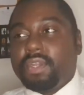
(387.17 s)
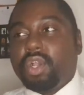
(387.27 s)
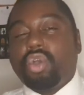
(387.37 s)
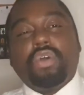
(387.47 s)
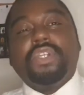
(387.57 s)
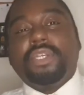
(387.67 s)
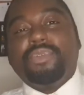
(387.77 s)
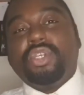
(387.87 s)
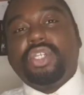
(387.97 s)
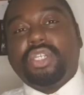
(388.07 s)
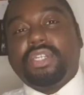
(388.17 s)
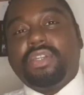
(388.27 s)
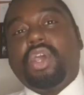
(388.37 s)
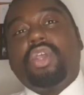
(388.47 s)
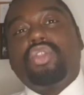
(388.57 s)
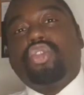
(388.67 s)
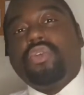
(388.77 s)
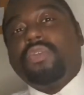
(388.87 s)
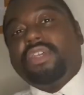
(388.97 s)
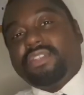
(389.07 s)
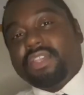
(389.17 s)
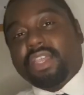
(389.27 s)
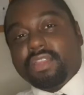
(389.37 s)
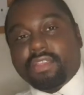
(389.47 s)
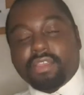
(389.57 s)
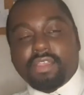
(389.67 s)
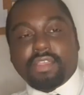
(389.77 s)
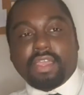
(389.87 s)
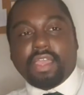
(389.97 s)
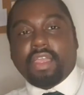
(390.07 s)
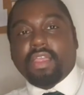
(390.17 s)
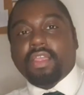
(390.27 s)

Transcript: contribution to the scene. Yeah,